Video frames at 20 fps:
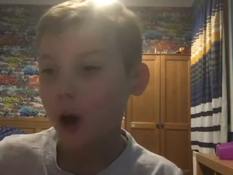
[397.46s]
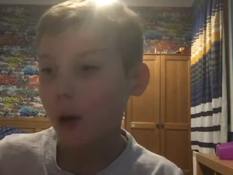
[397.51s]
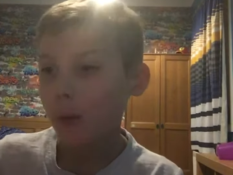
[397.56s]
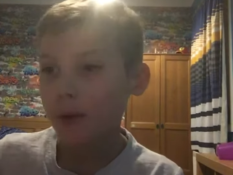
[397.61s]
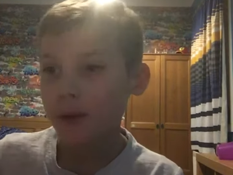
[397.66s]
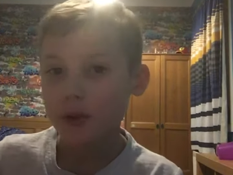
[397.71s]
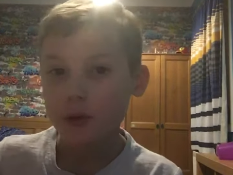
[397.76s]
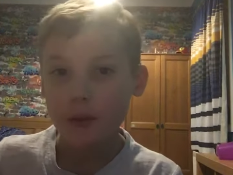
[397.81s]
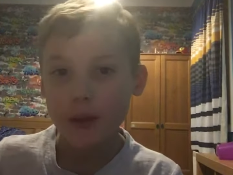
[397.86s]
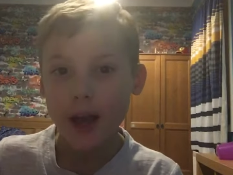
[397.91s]
I'll
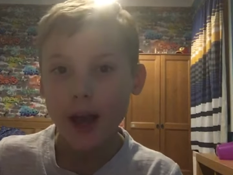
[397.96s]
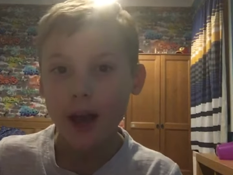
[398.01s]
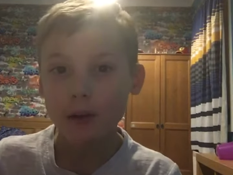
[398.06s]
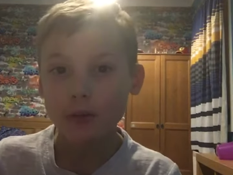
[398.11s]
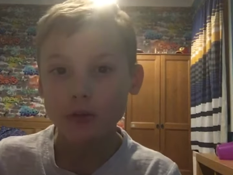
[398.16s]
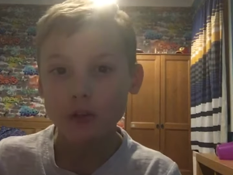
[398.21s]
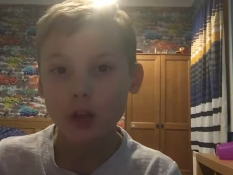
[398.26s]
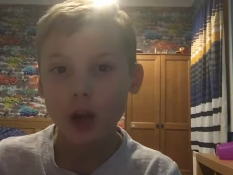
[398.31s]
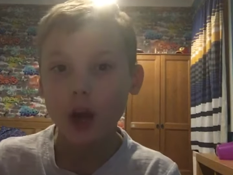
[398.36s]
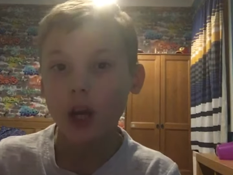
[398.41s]
be doing it
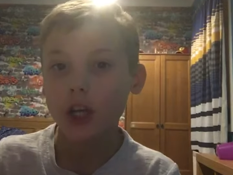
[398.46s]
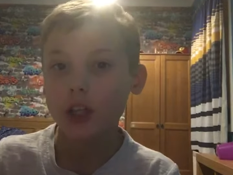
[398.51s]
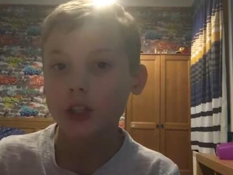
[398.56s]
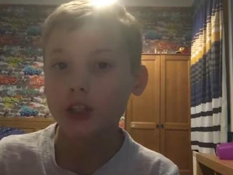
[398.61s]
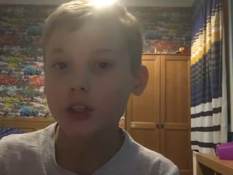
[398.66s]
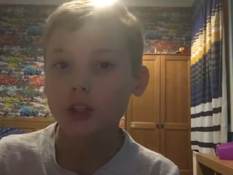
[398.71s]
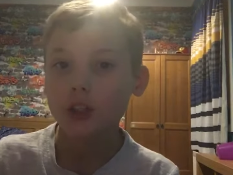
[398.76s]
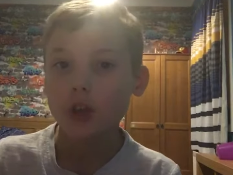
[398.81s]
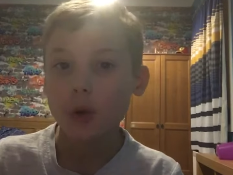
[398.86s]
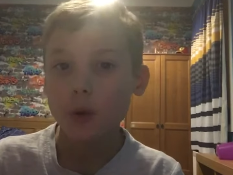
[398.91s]

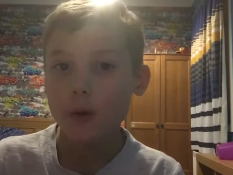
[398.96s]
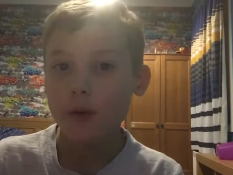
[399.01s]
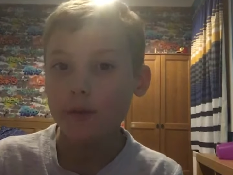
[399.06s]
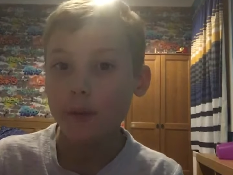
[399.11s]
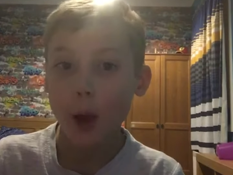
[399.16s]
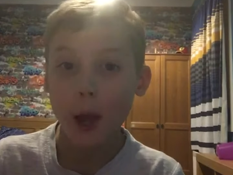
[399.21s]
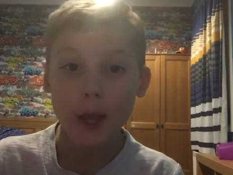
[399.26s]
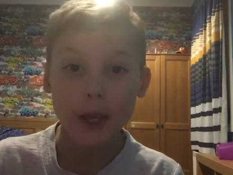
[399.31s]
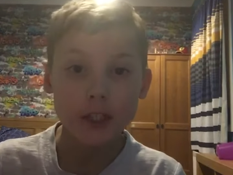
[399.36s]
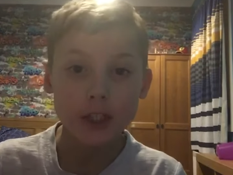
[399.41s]
outside with
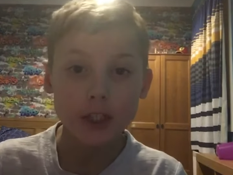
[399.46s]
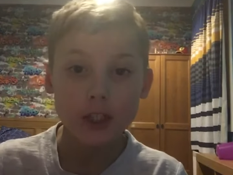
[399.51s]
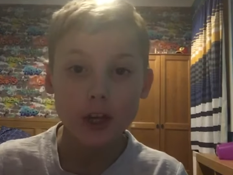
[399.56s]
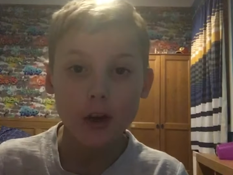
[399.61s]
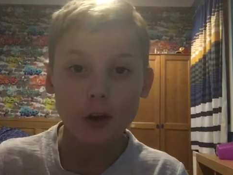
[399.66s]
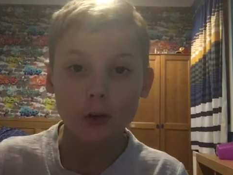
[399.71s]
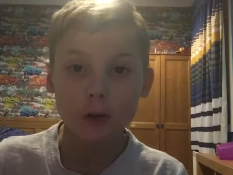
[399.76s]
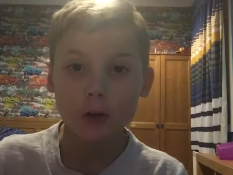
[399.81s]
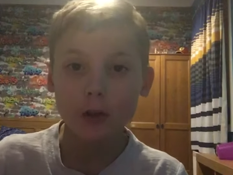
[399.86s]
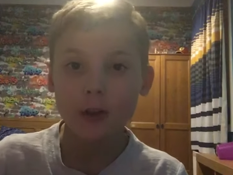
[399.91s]
my
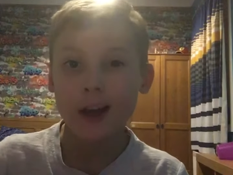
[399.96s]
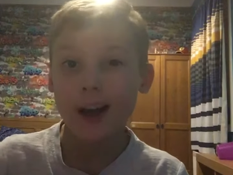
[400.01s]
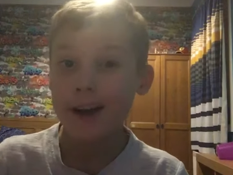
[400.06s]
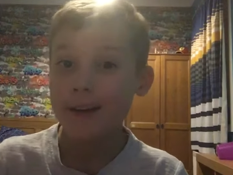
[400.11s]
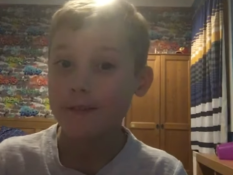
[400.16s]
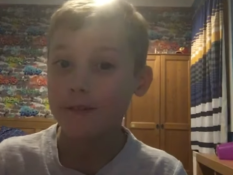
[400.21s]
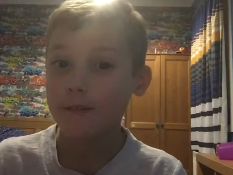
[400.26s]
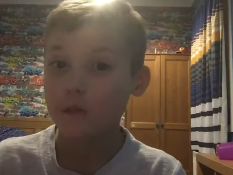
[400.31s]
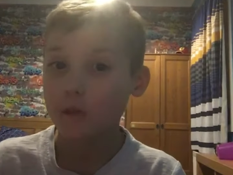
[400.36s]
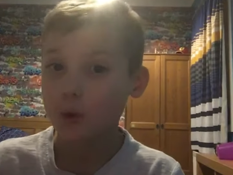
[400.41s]
internet on because I
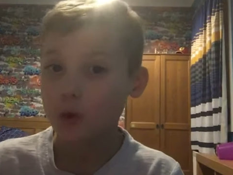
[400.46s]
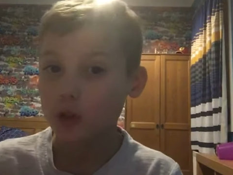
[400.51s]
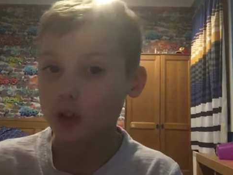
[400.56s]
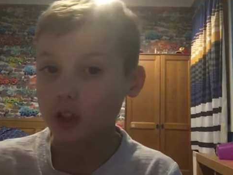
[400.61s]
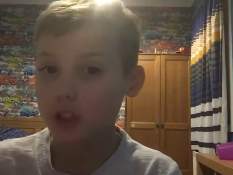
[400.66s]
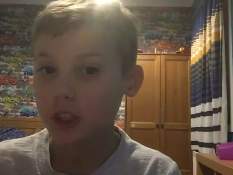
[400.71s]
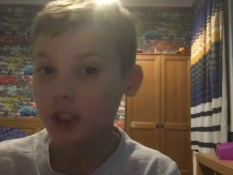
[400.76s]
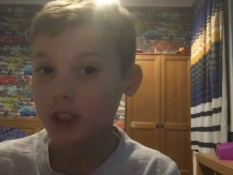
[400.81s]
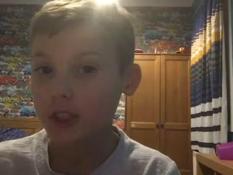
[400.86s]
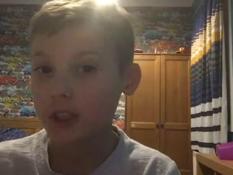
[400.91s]
have
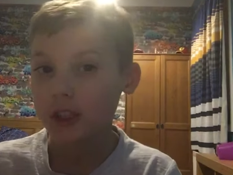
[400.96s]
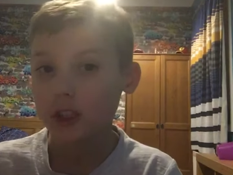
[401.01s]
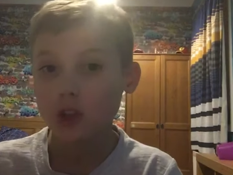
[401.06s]
4G.